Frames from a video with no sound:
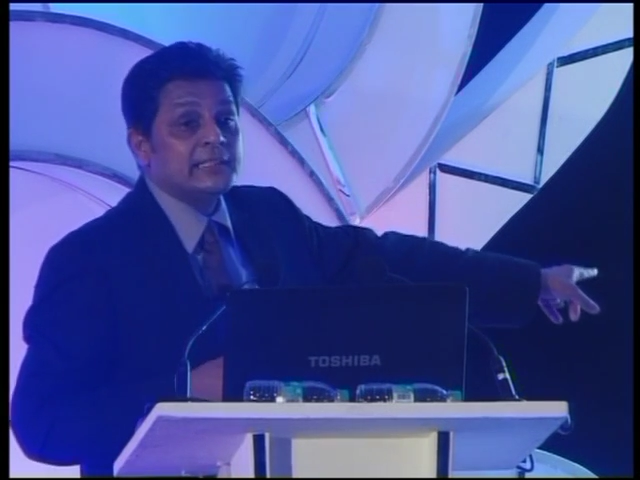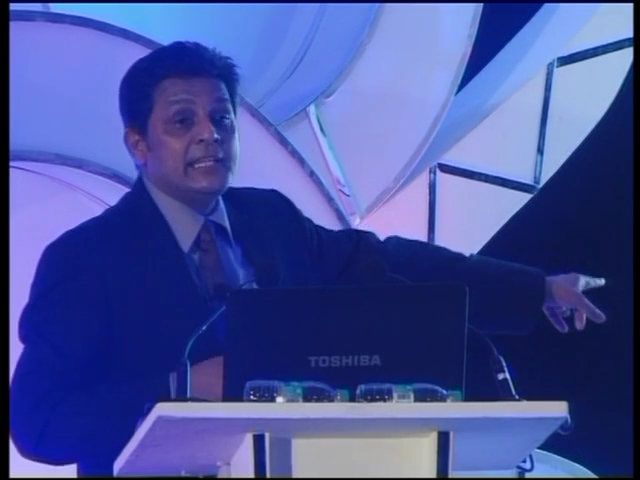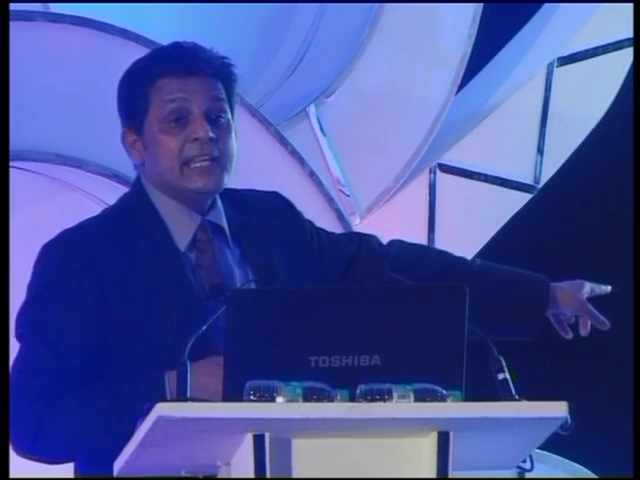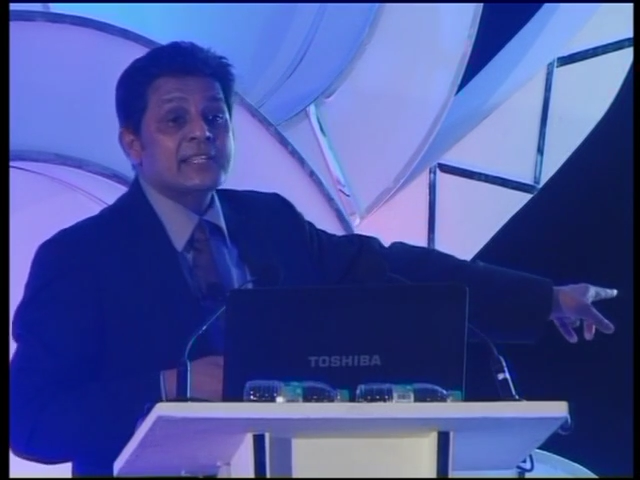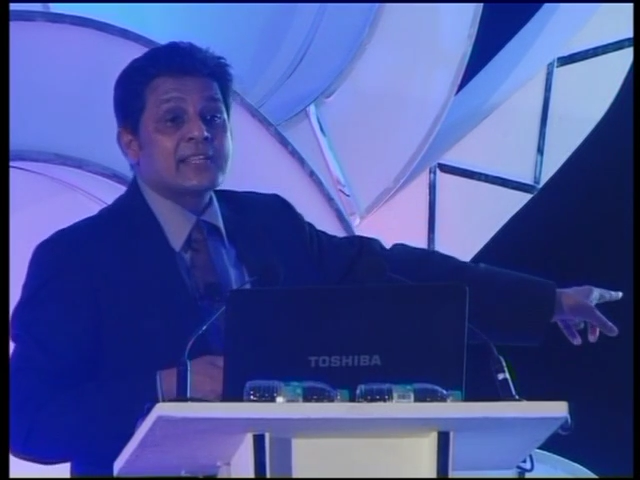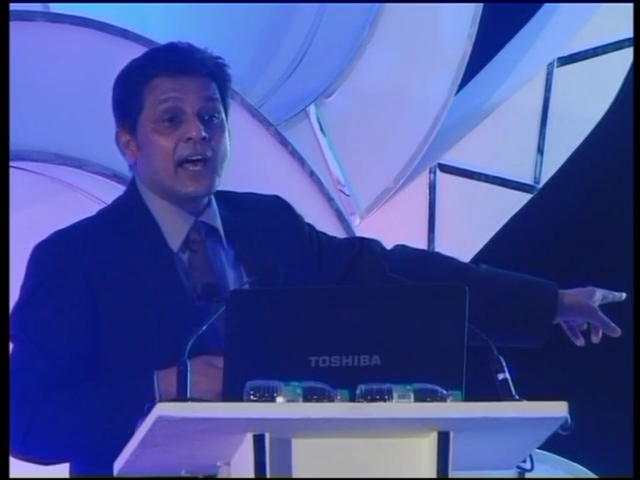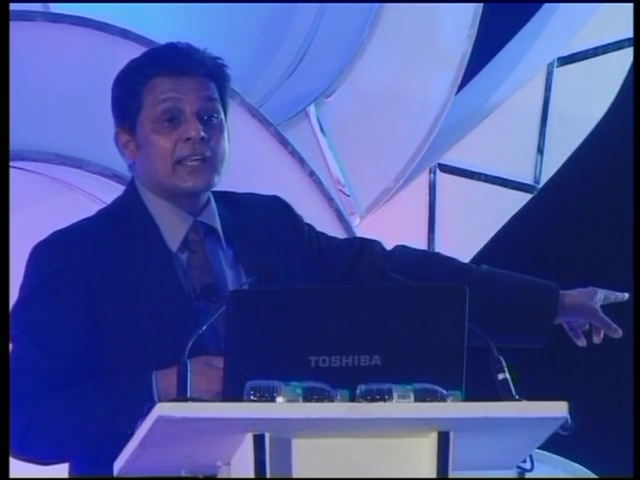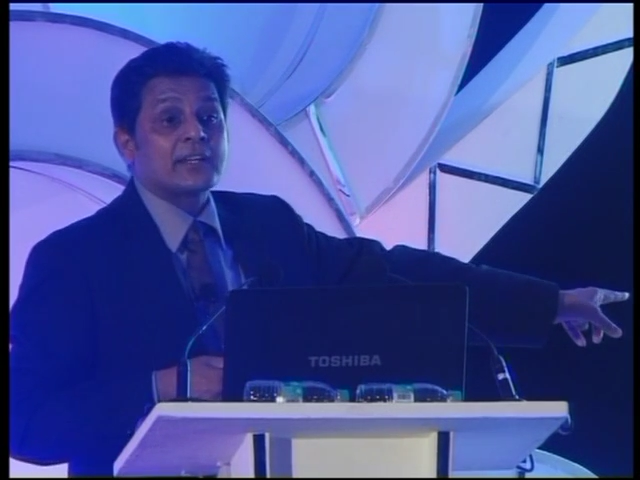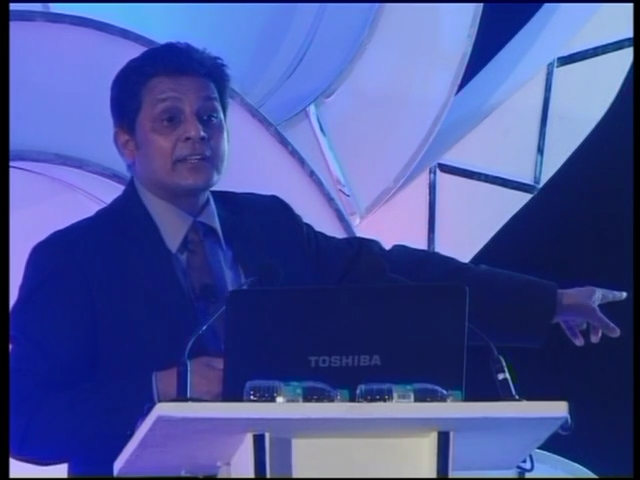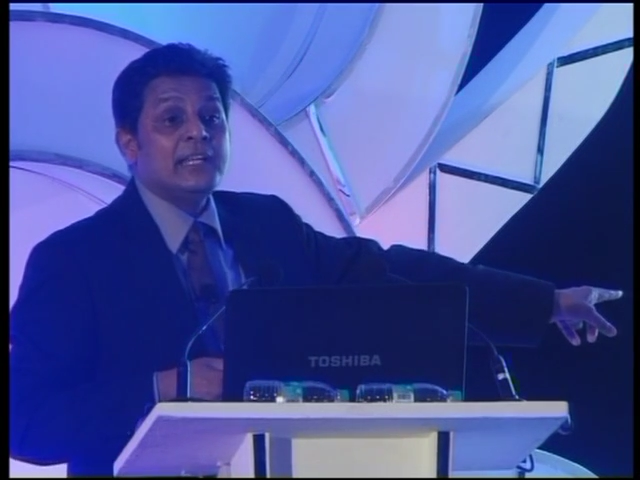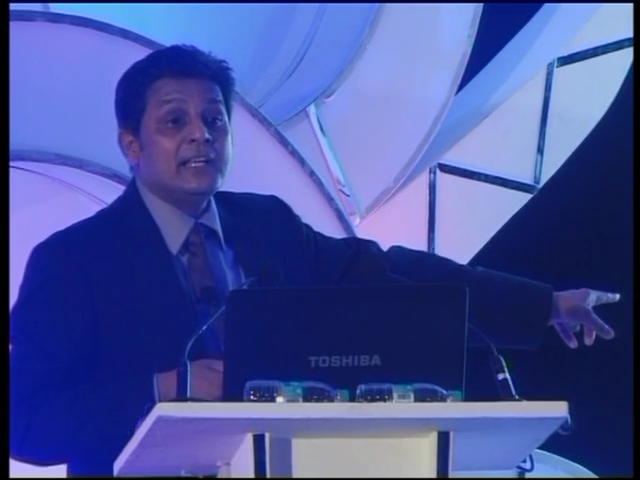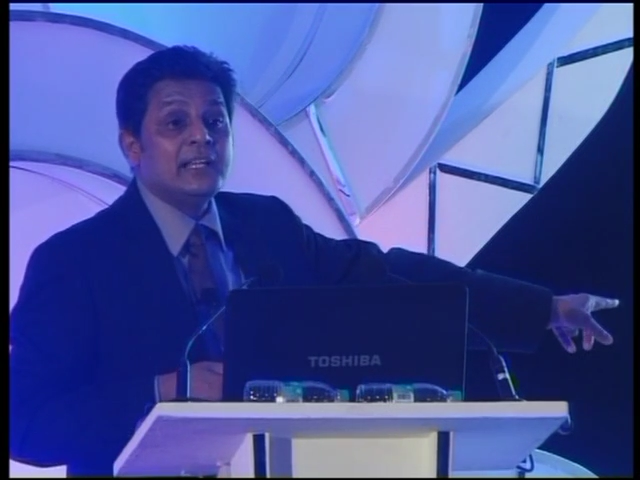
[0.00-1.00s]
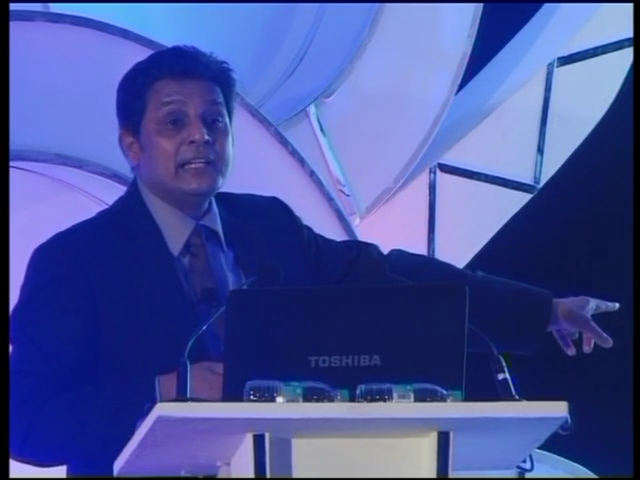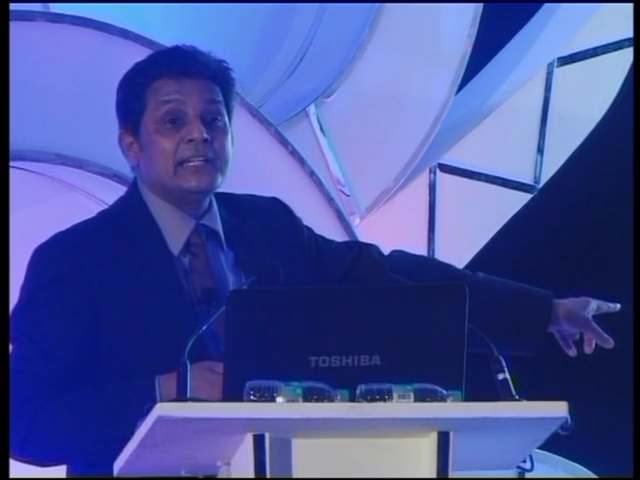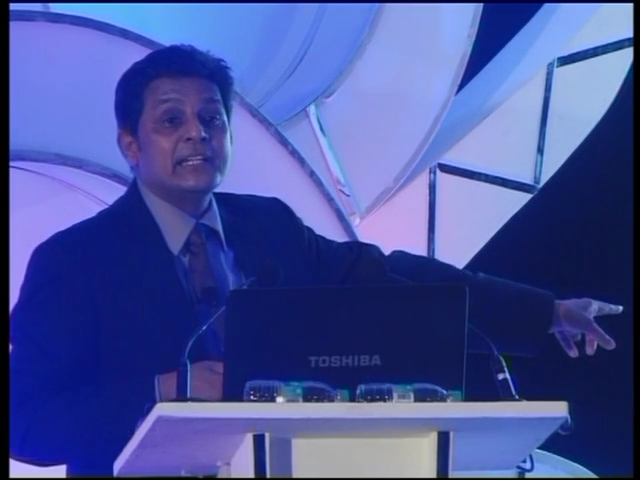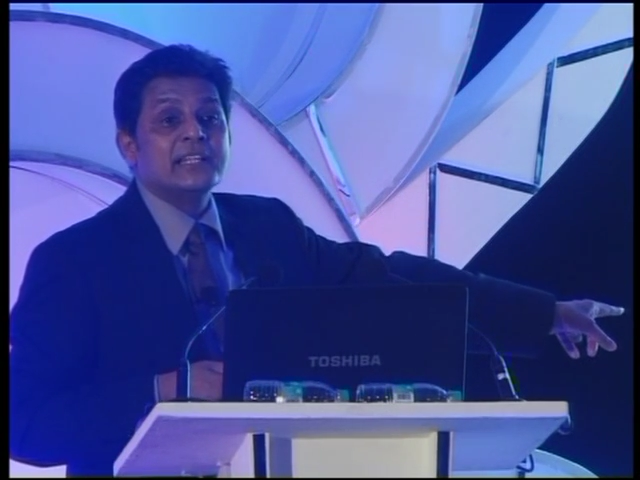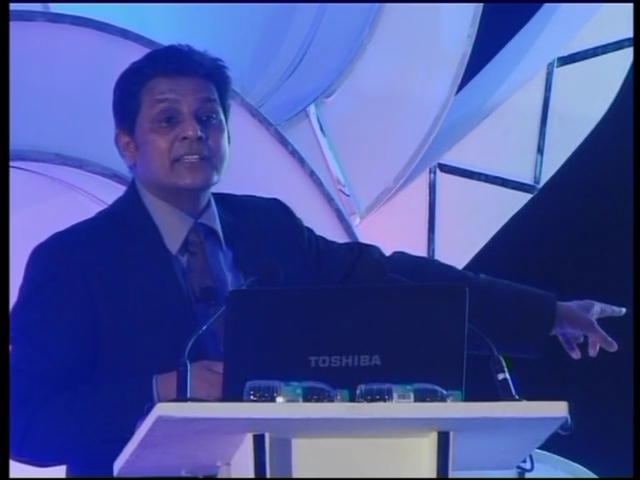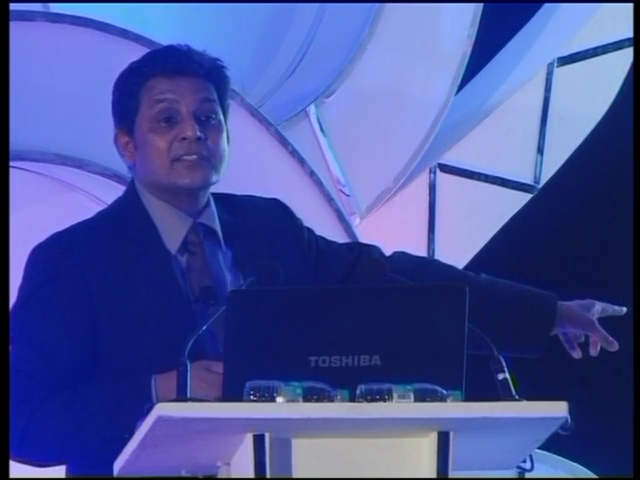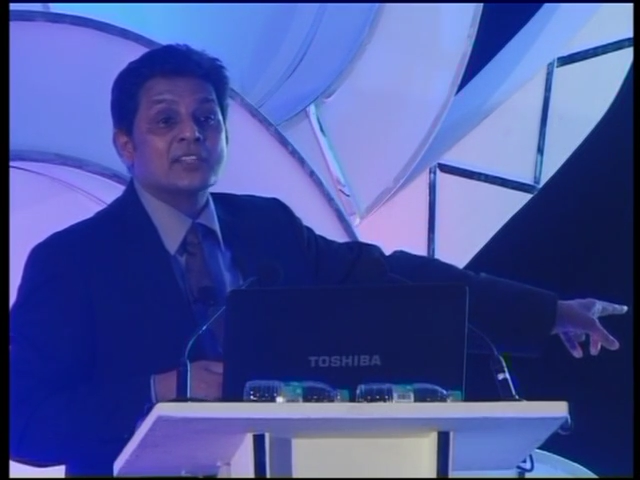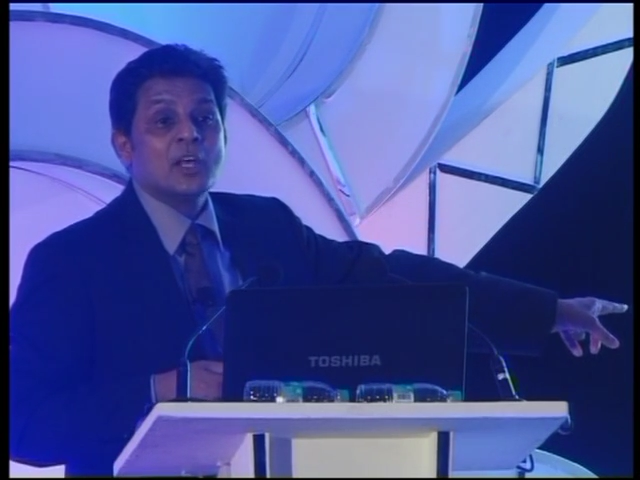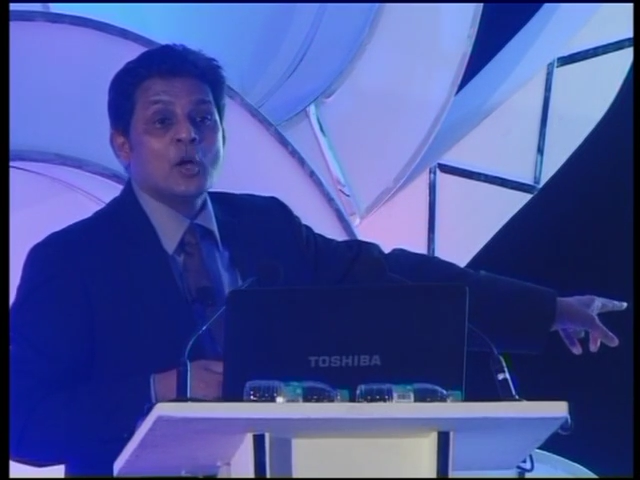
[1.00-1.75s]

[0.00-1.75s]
these are real Indians